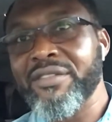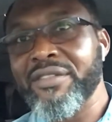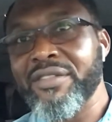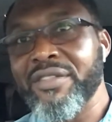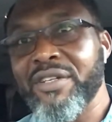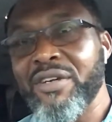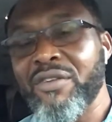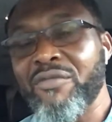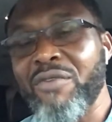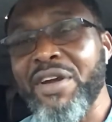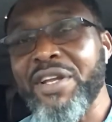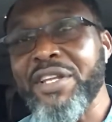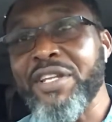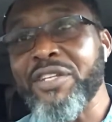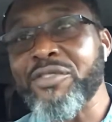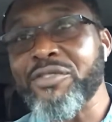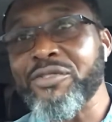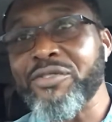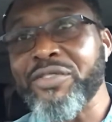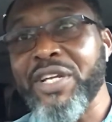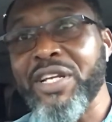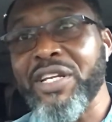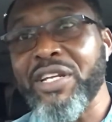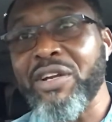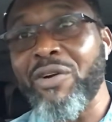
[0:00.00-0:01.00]
When the
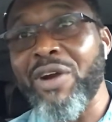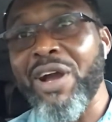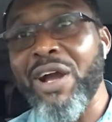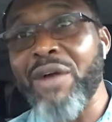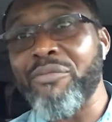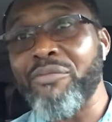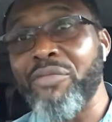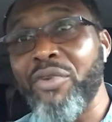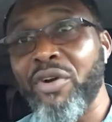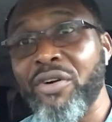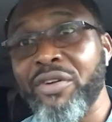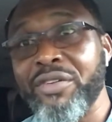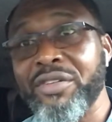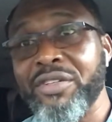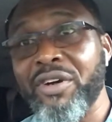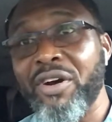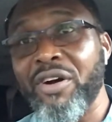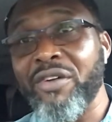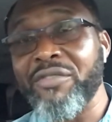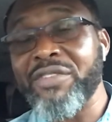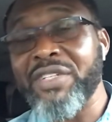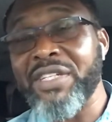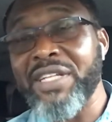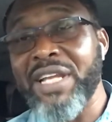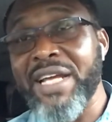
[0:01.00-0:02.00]
children that were born
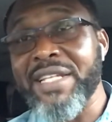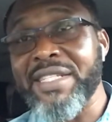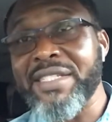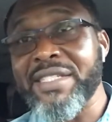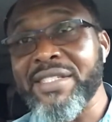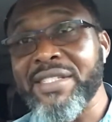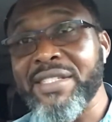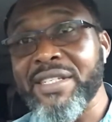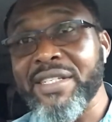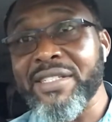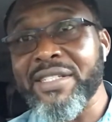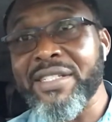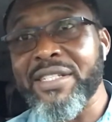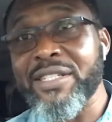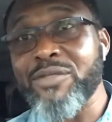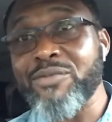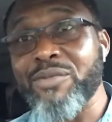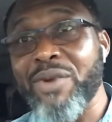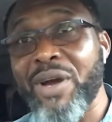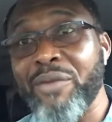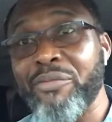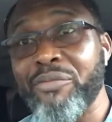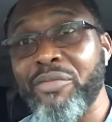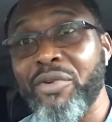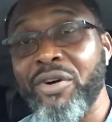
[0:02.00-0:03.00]
of the 1960s
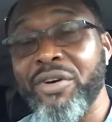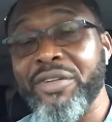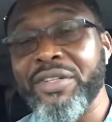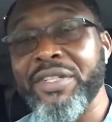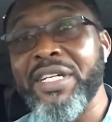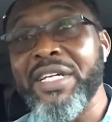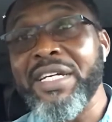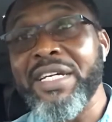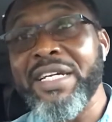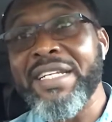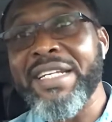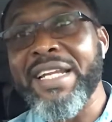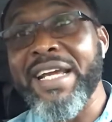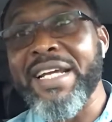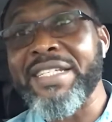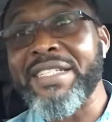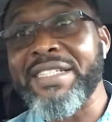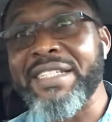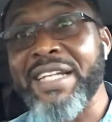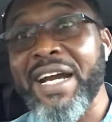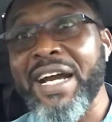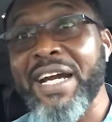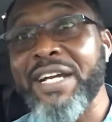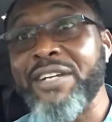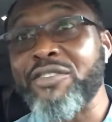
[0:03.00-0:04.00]
were born,
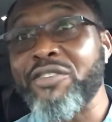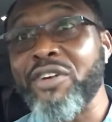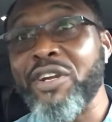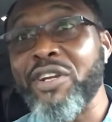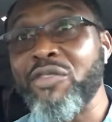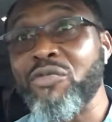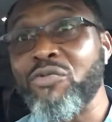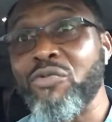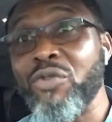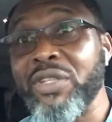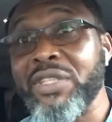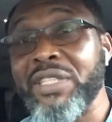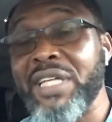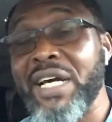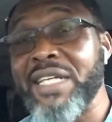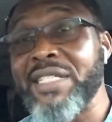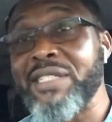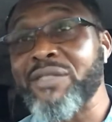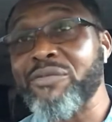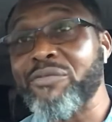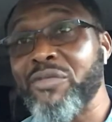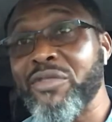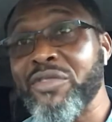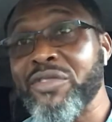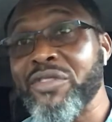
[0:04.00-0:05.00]
Nigeria had running waters
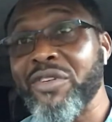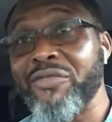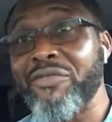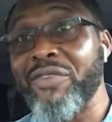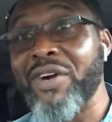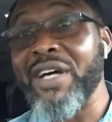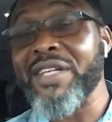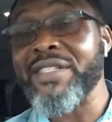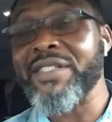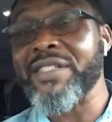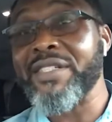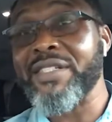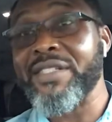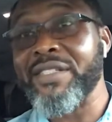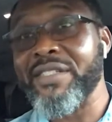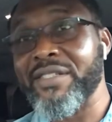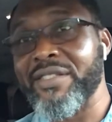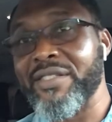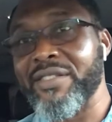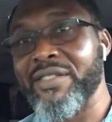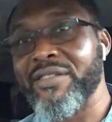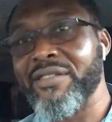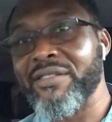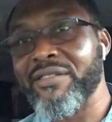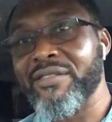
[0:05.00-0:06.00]
in most of our
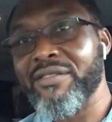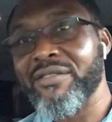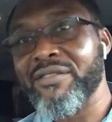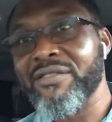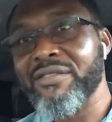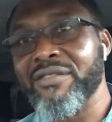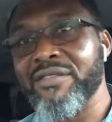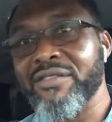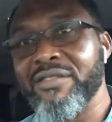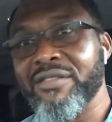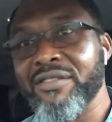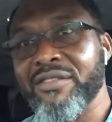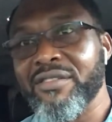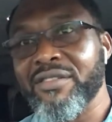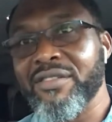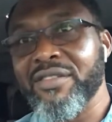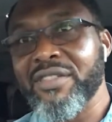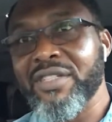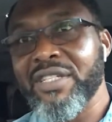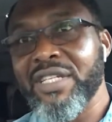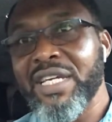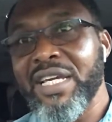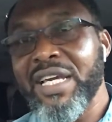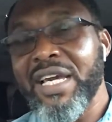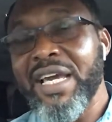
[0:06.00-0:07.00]
cities.
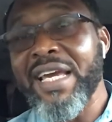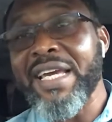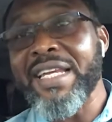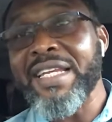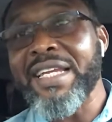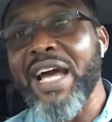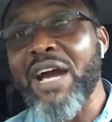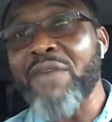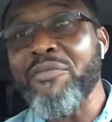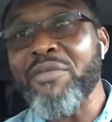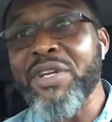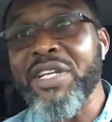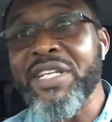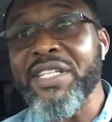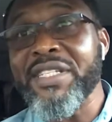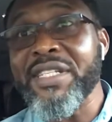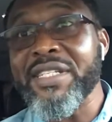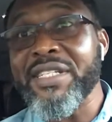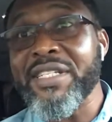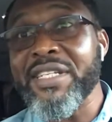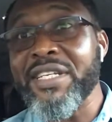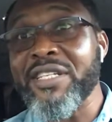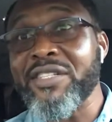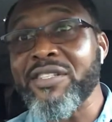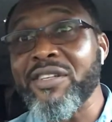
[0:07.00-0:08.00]
In how many
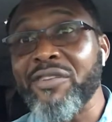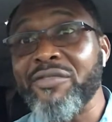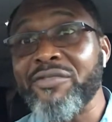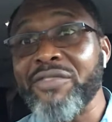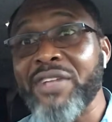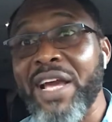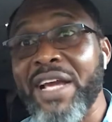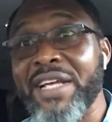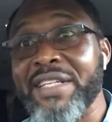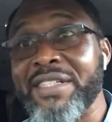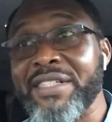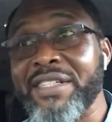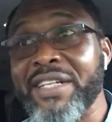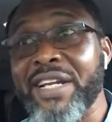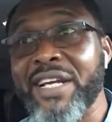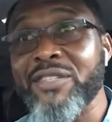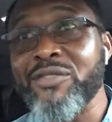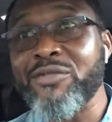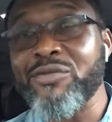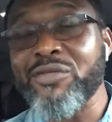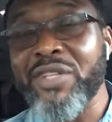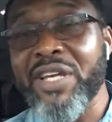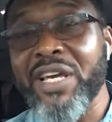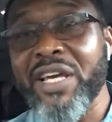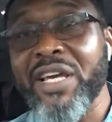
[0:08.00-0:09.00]
cities of Nigeria
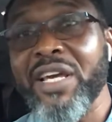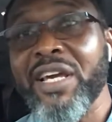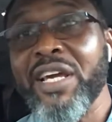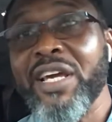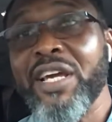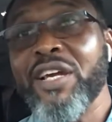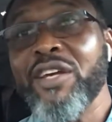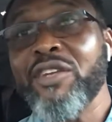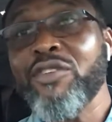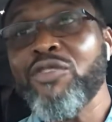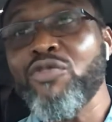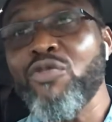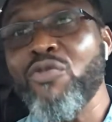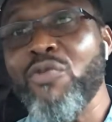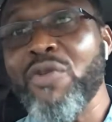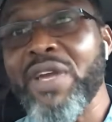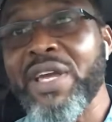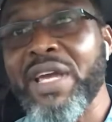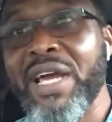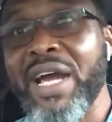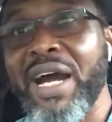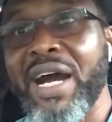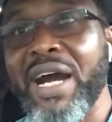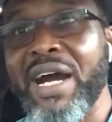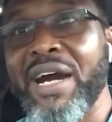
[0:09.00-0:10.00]
today do we
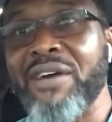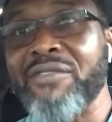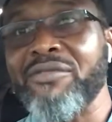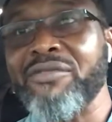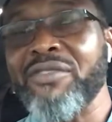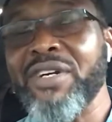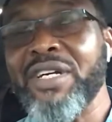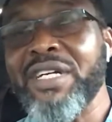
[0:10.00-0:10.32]
have